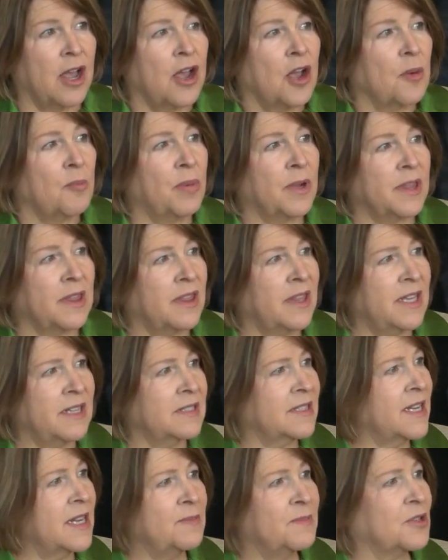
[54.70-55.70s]
But
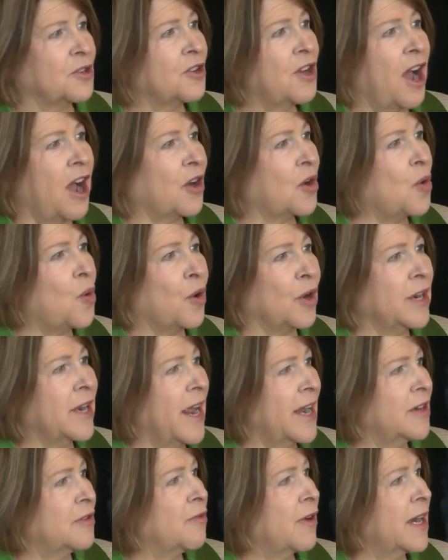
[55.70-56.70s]
these teams are not
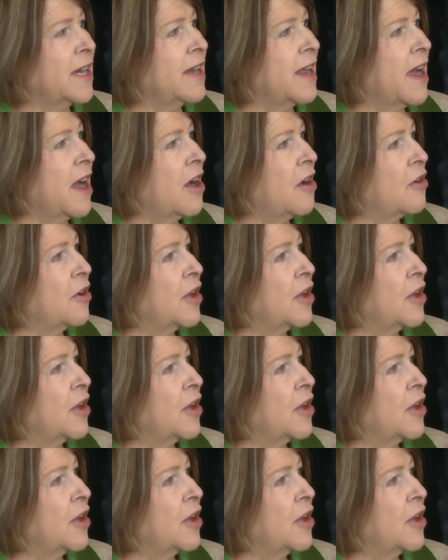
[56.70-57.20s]
coordinated right now.